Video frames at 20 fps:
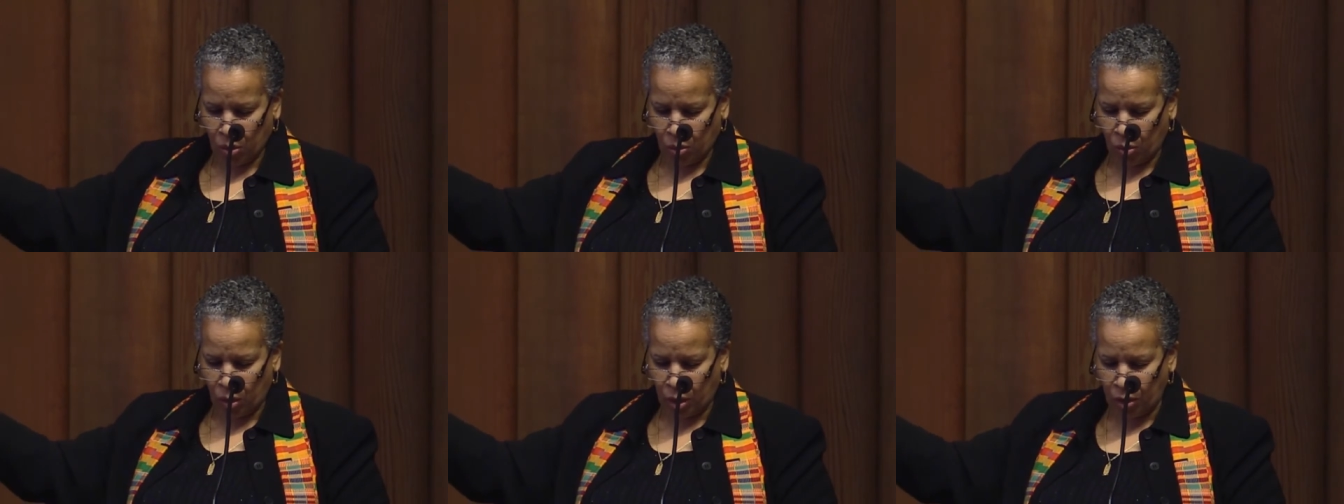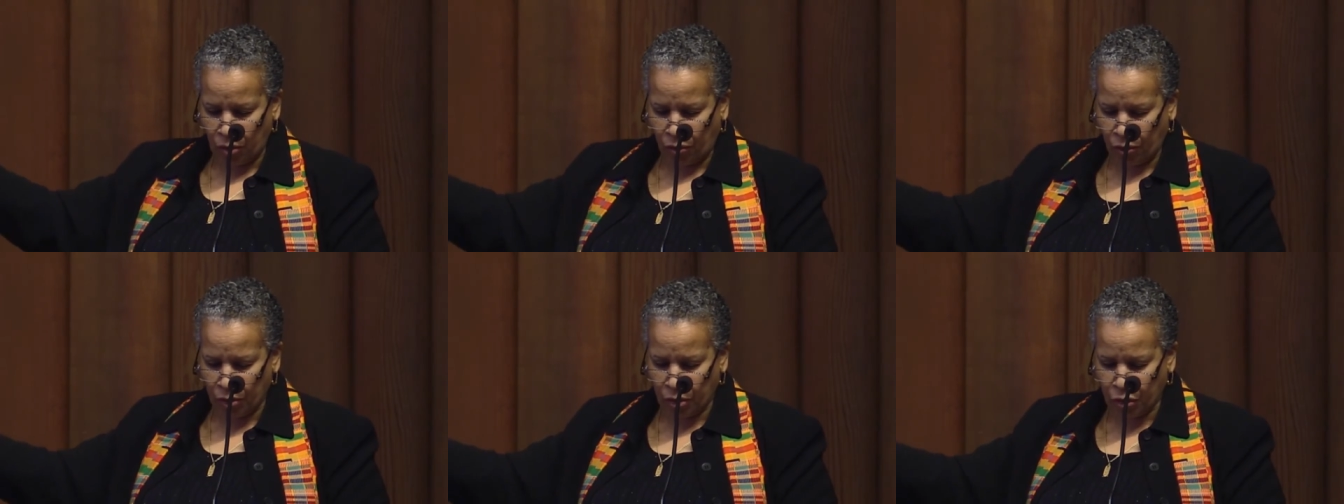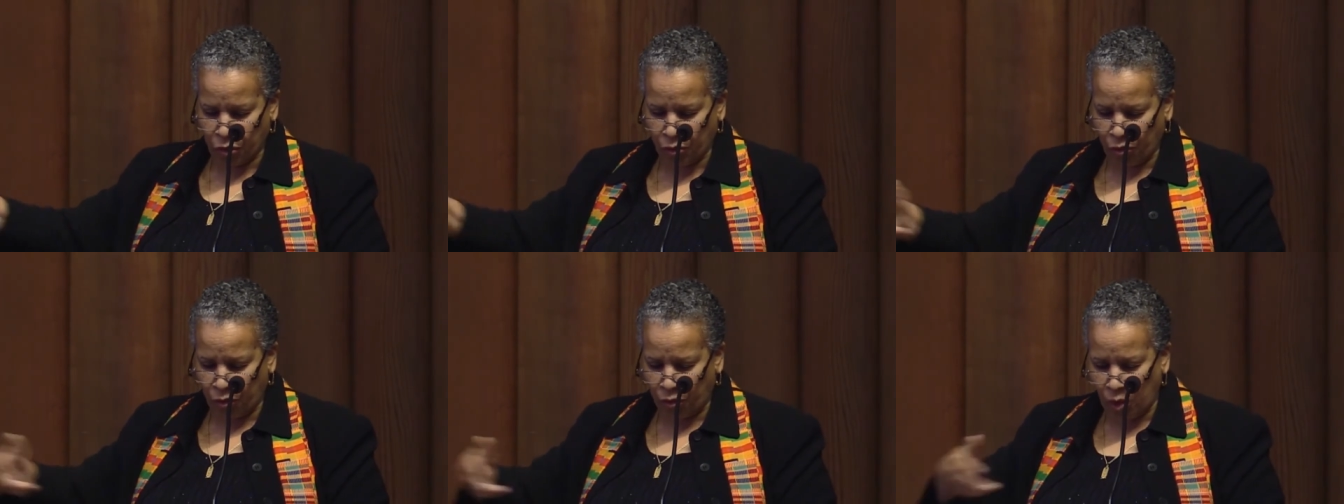What if
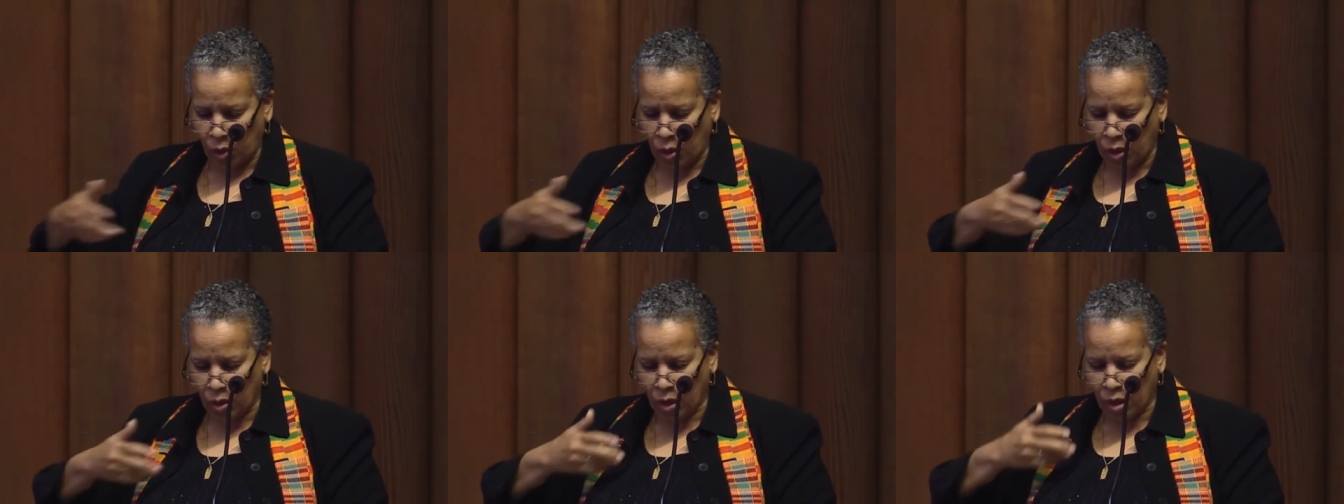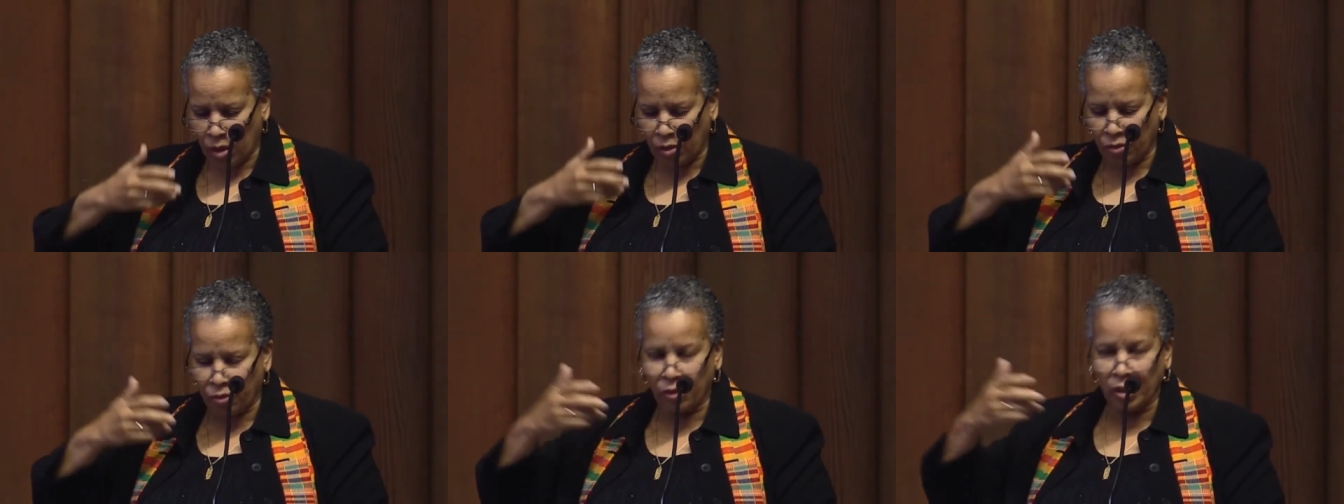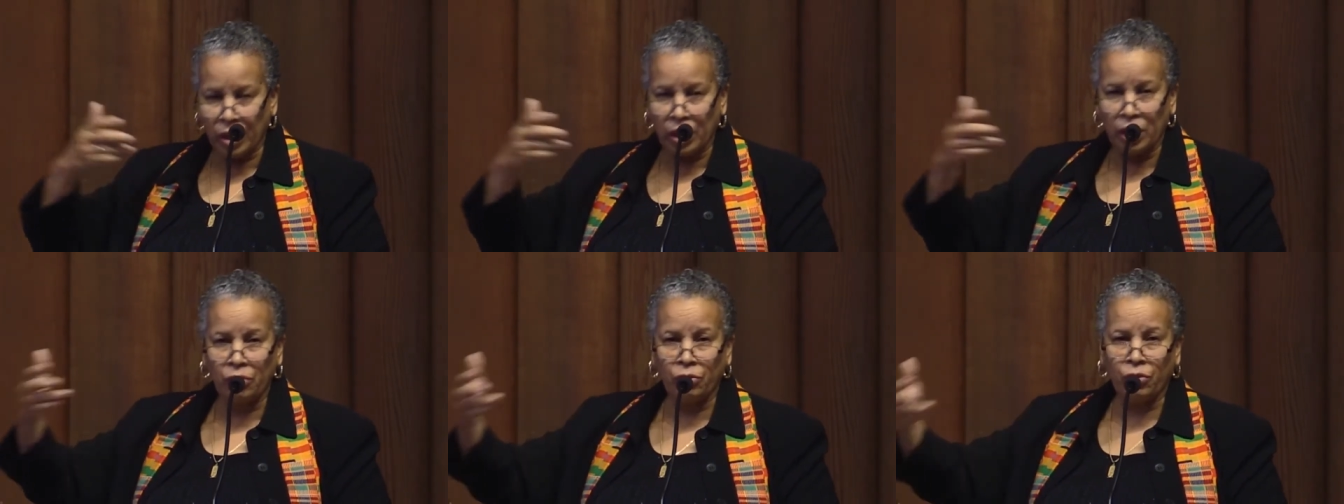it's full of
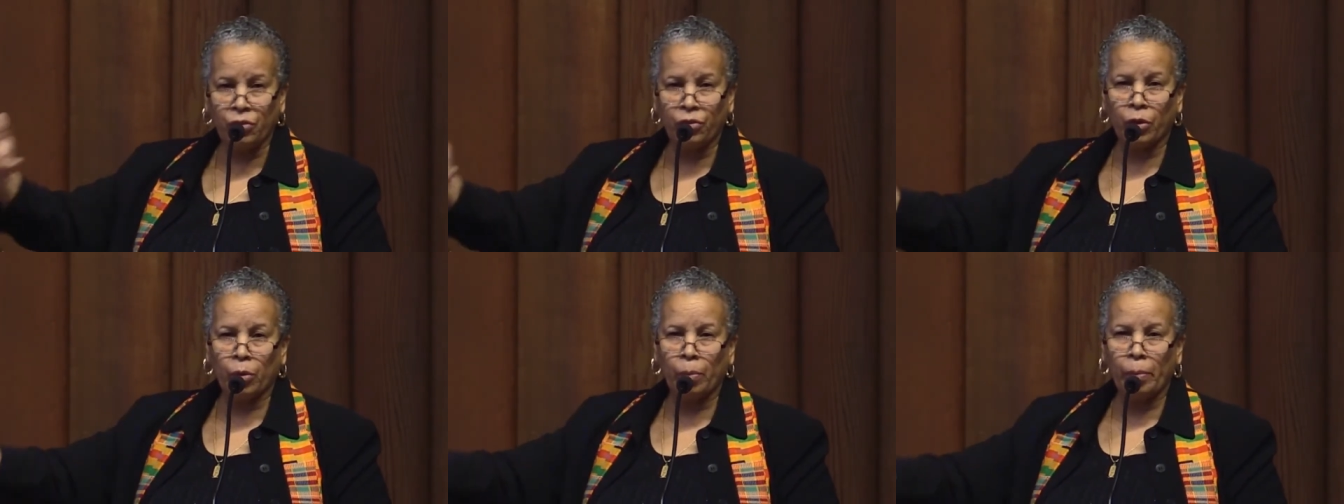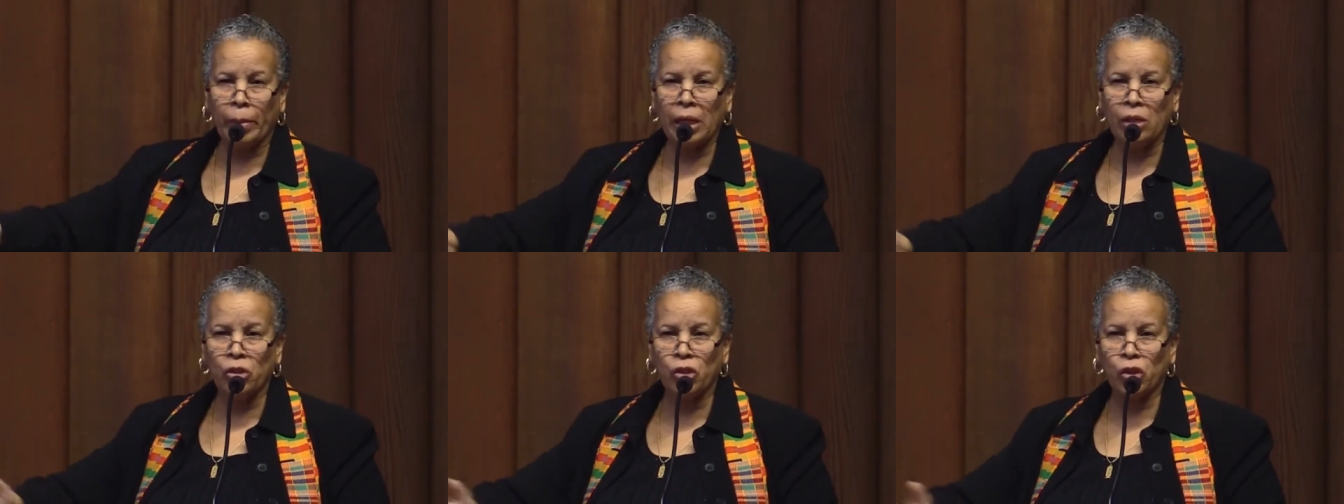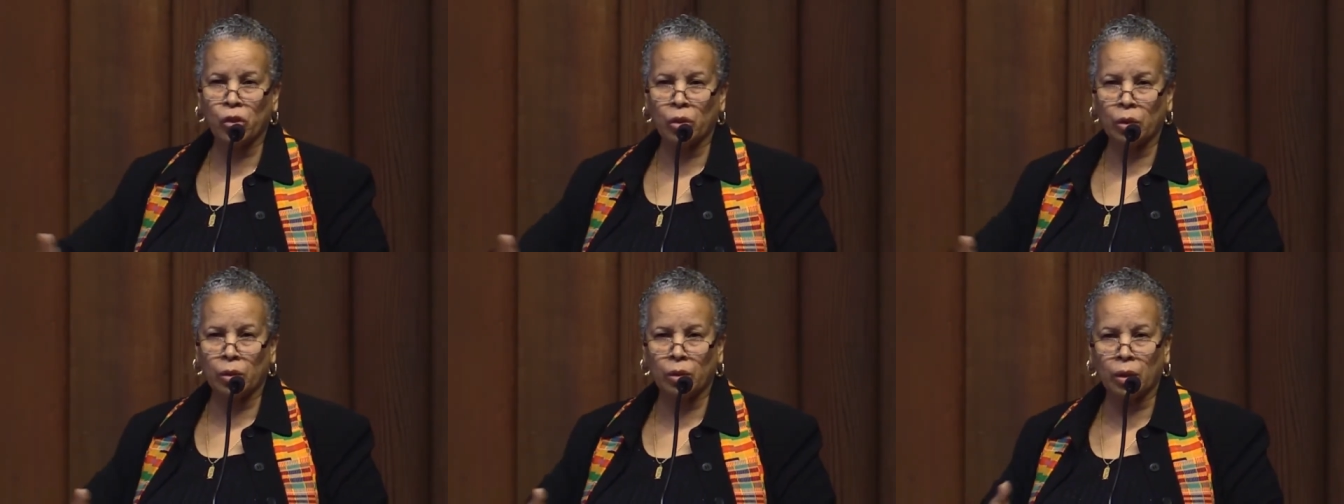
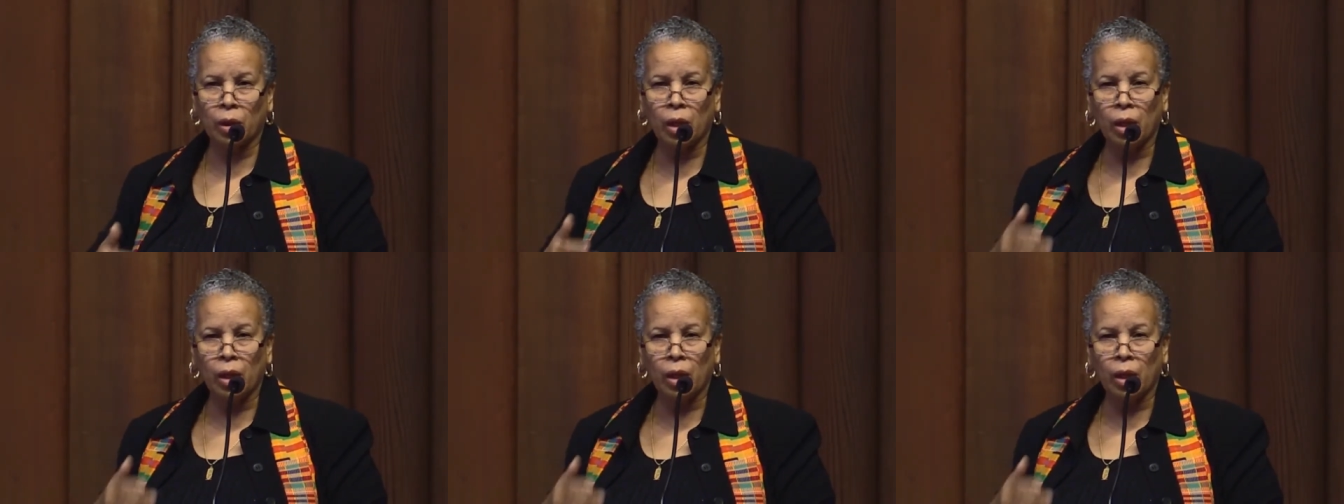information